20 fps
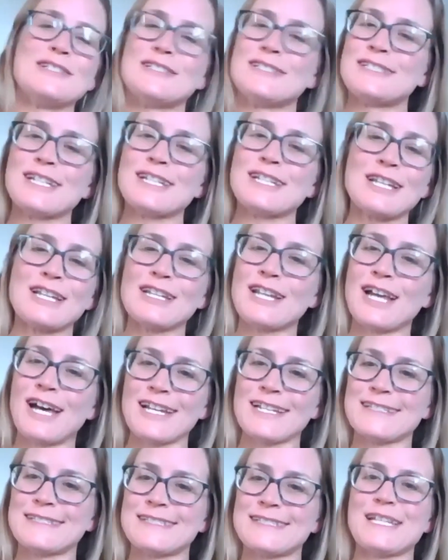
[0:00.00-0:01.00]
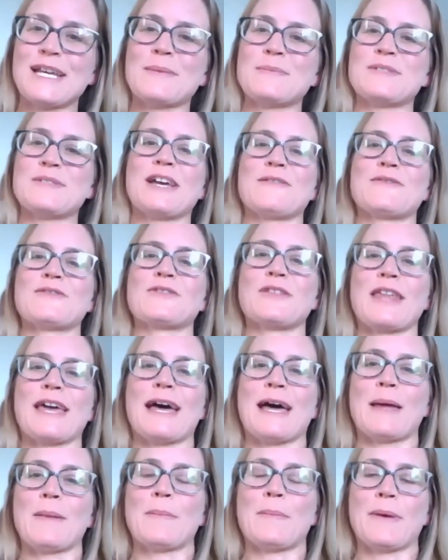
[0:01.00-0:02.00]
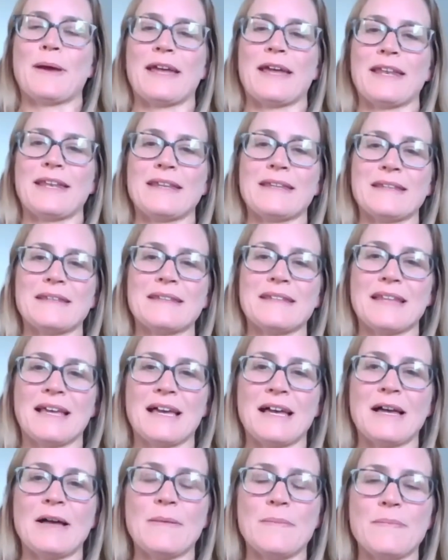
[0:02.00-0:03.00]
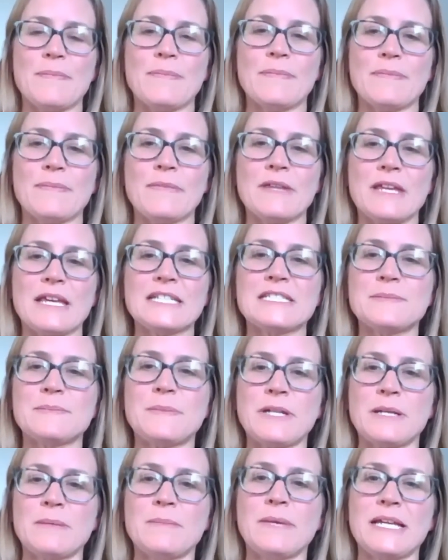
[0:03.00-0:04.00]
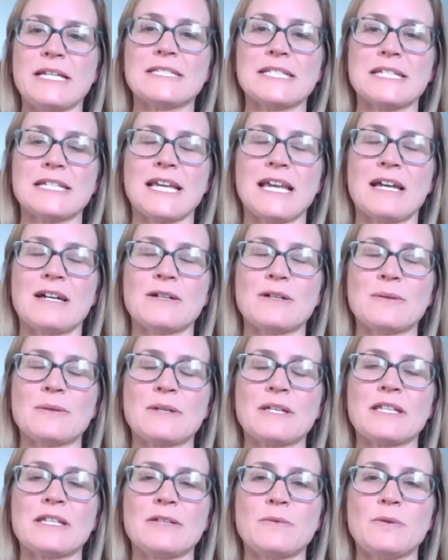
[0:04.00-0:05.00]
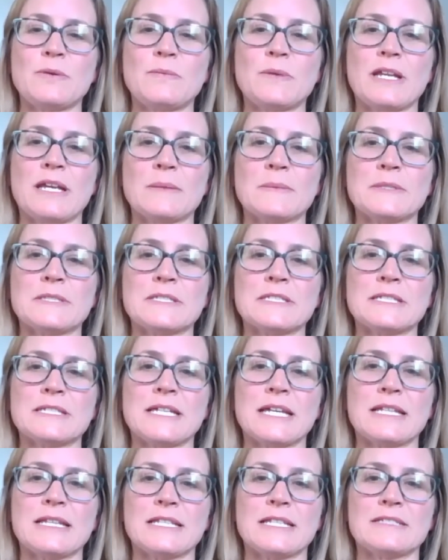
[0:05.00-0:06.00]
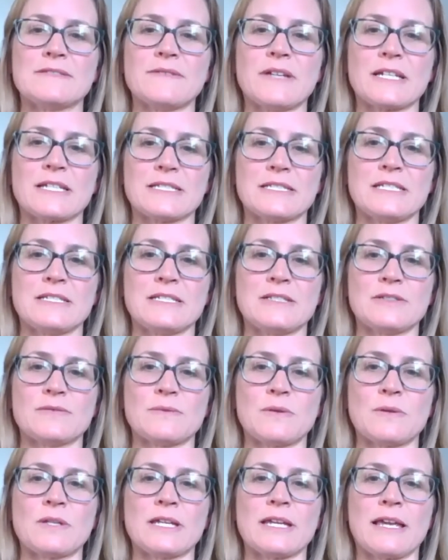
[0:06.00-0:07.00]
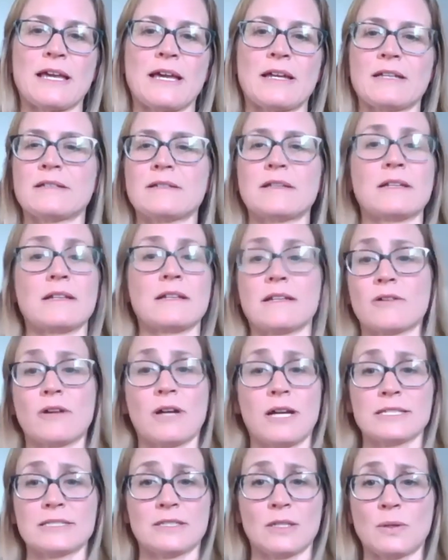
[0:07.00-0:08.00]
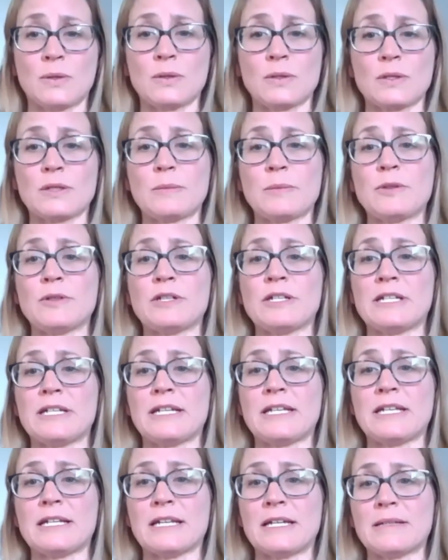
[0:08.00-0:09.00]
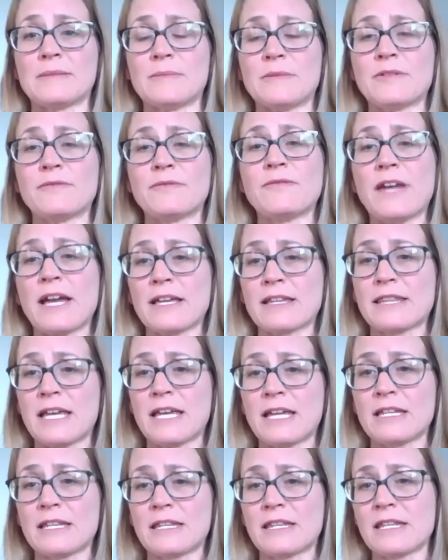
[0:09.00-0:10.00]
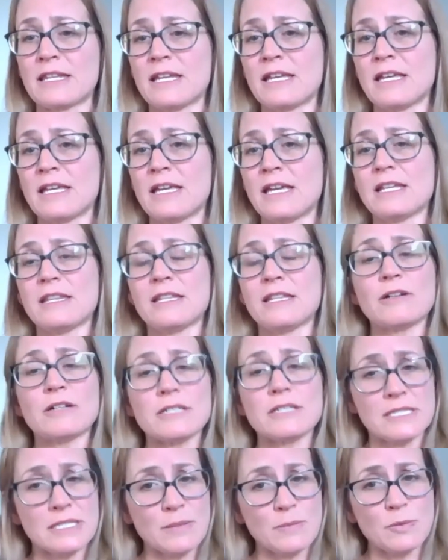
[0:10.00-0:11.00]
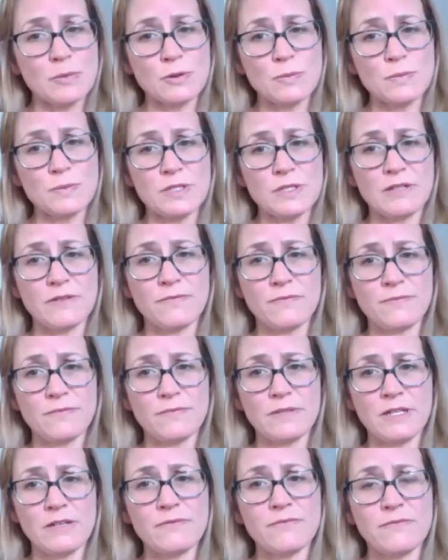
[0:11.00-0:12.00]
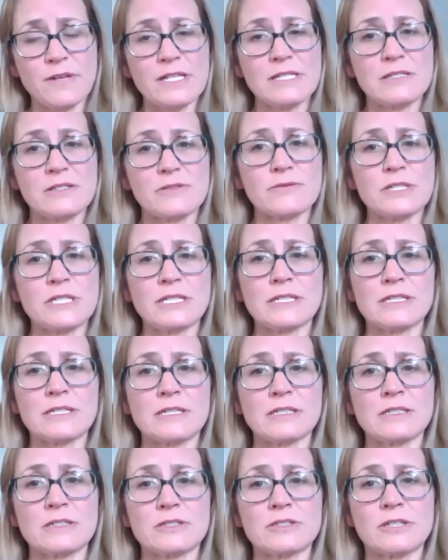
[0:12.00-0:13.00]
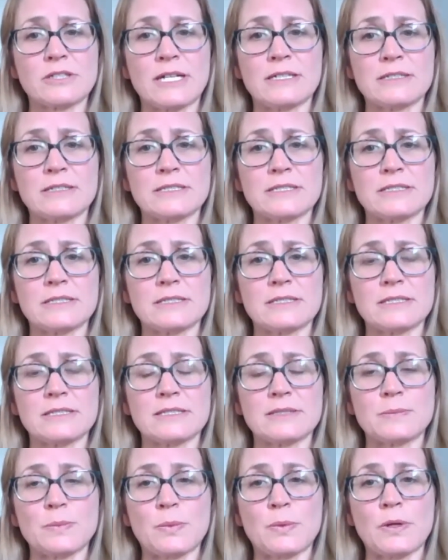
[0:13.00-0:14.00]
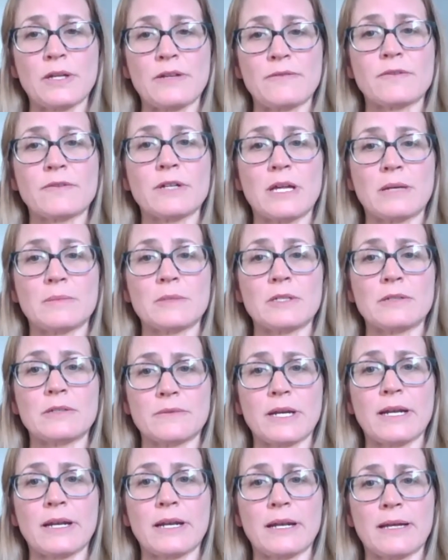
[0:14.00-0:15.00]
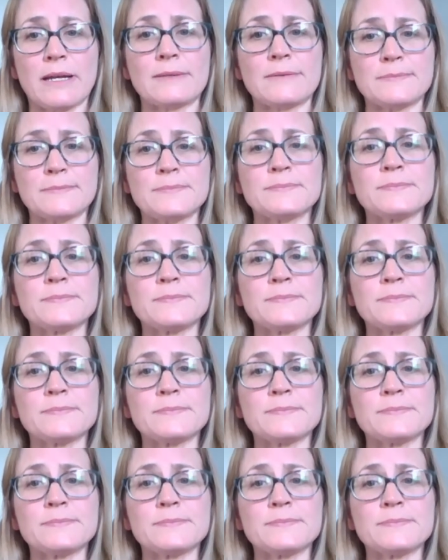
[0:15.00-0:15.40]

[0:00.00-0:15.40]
still a lot of steps after that, but it's been amazing how quickly we've been able to get these vaccines rolling out across the whole community. The fact that there are some groups in phase 3 clinical trials is pretty phenomenal right now.